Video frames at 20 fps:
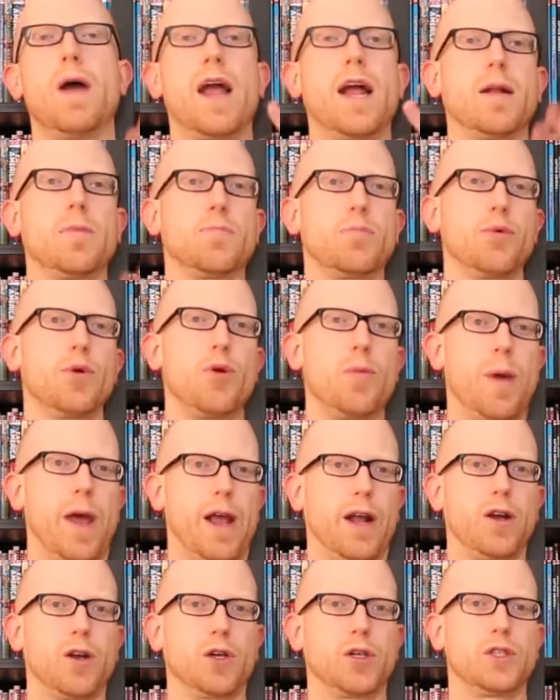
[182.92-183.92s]
Ed
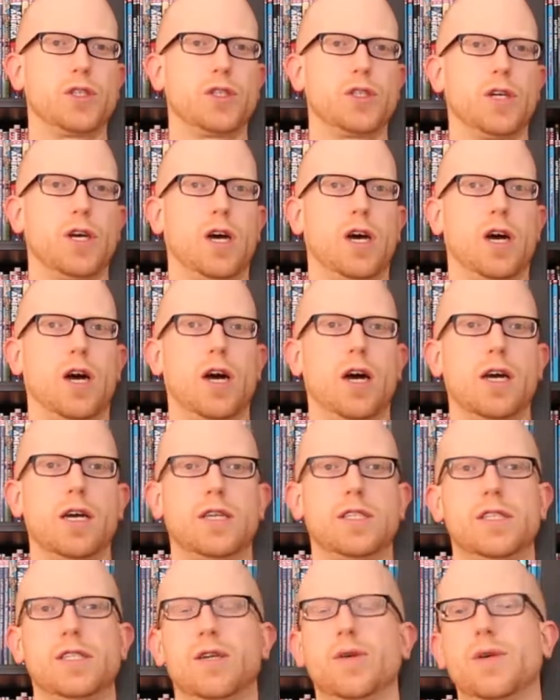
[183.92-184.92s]
Brubaker's
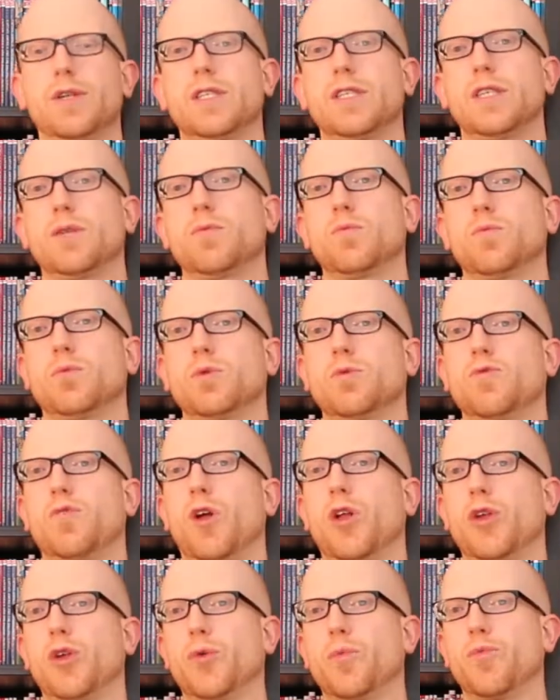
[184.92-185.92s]
series, it was
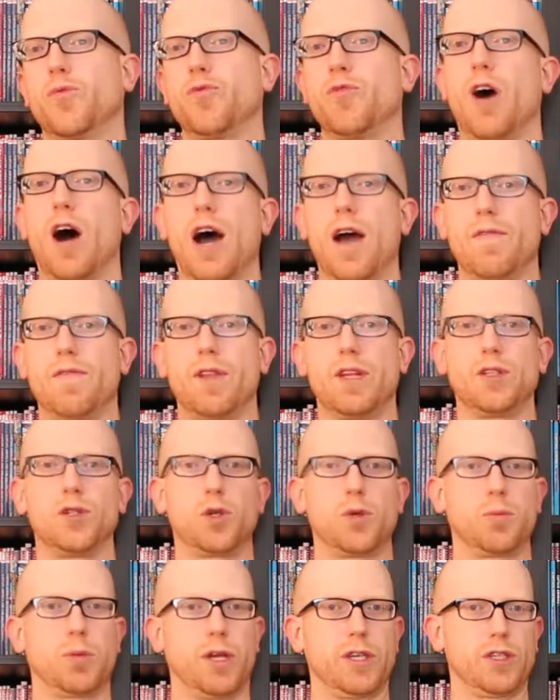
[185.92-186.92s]
volume 5, and that
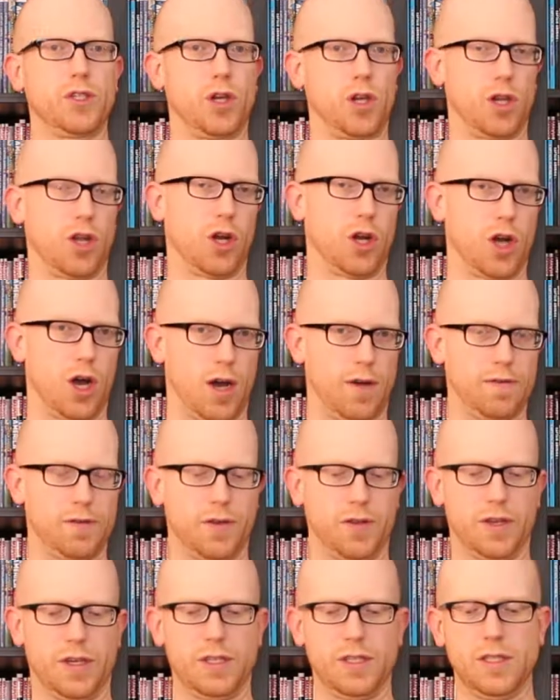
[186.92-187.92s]
took place not long
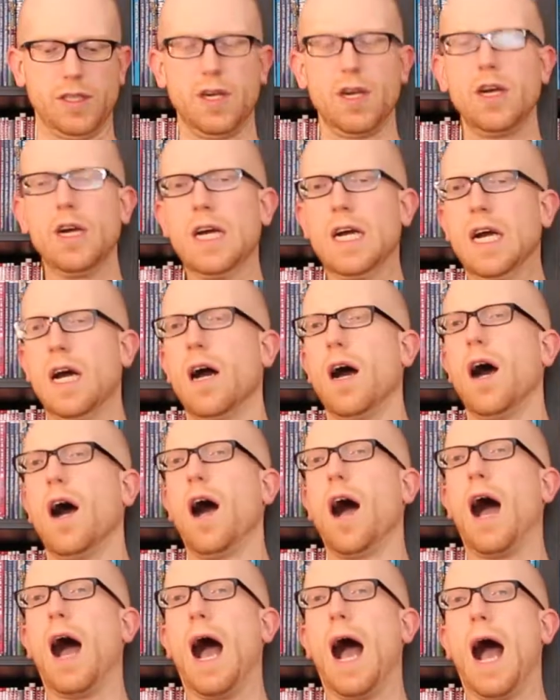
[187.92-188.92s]
after this.
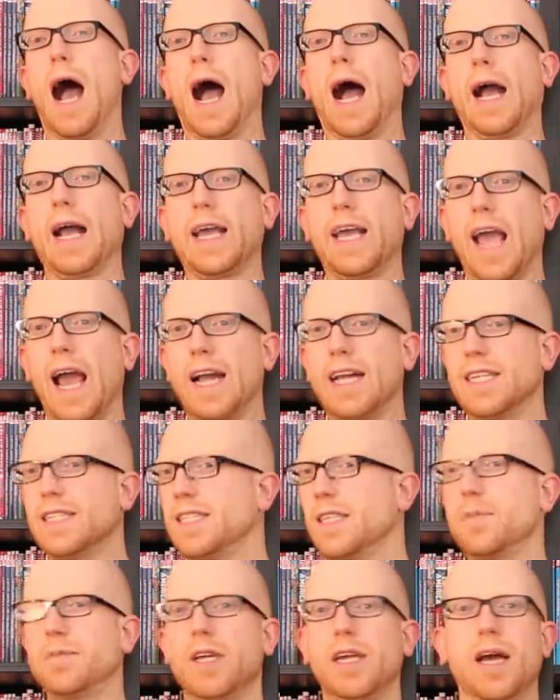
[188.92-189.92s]
Again, it
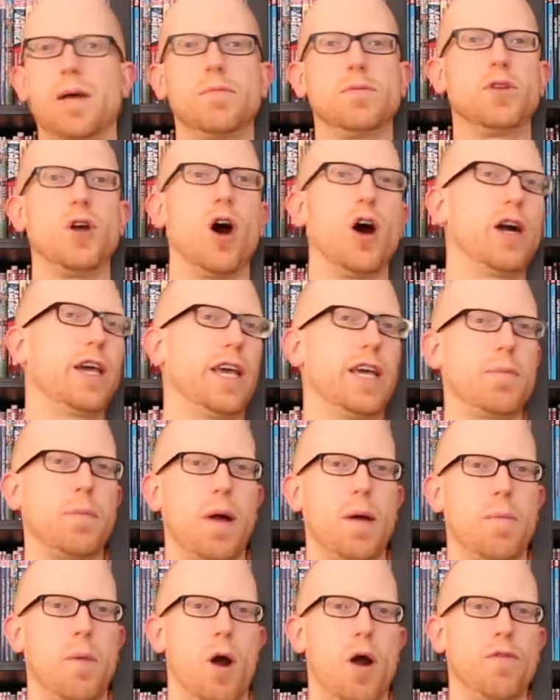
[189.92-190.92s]
seems like I'm knocking
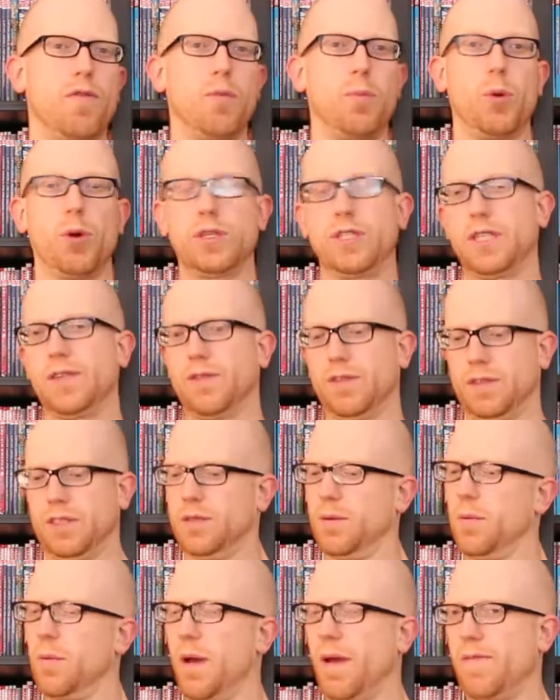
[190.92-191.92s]
my Marvel books, even
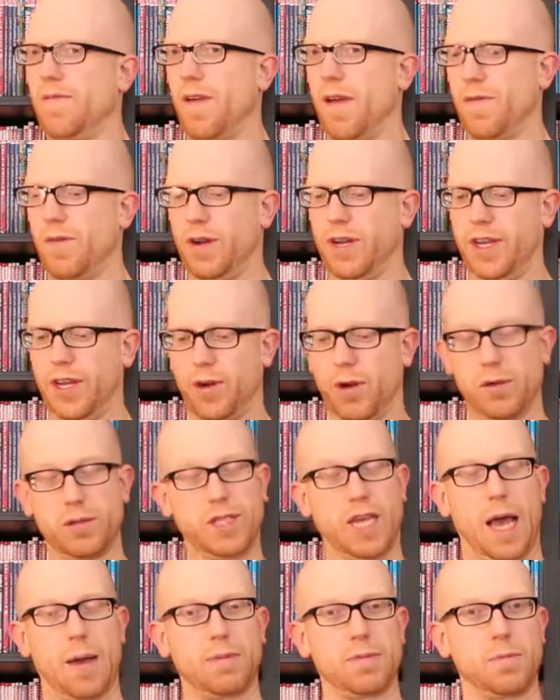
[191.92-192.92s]
some of my favorite
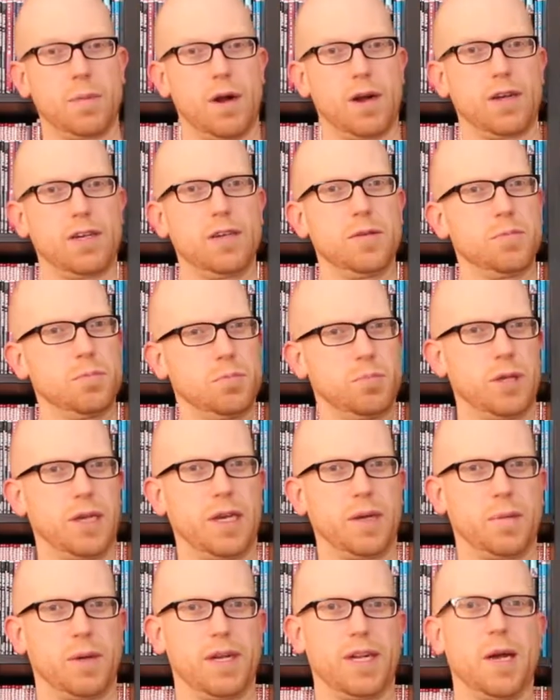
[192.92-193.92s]
heroes, Captain America
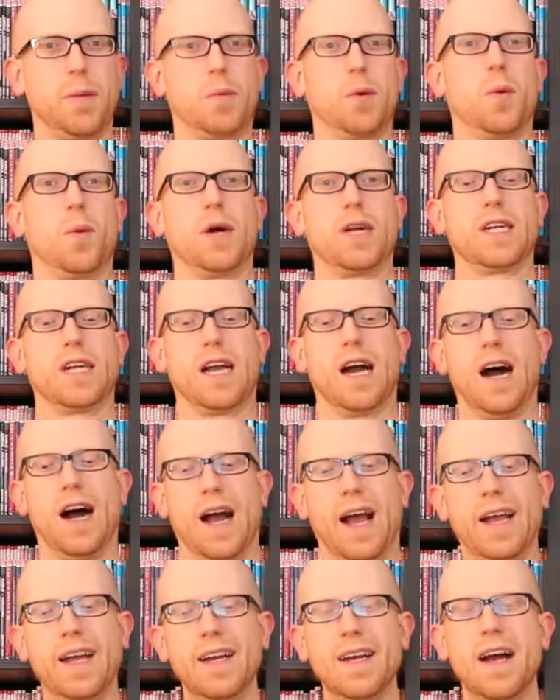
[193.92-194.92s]
being my #1
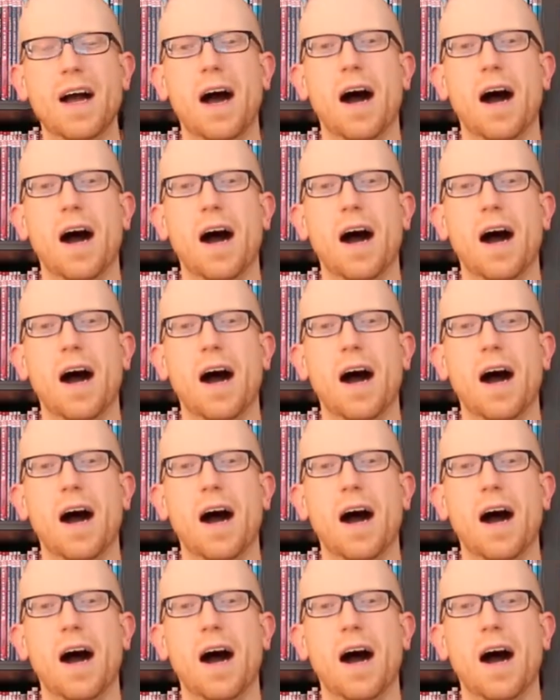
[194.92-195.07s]
guy.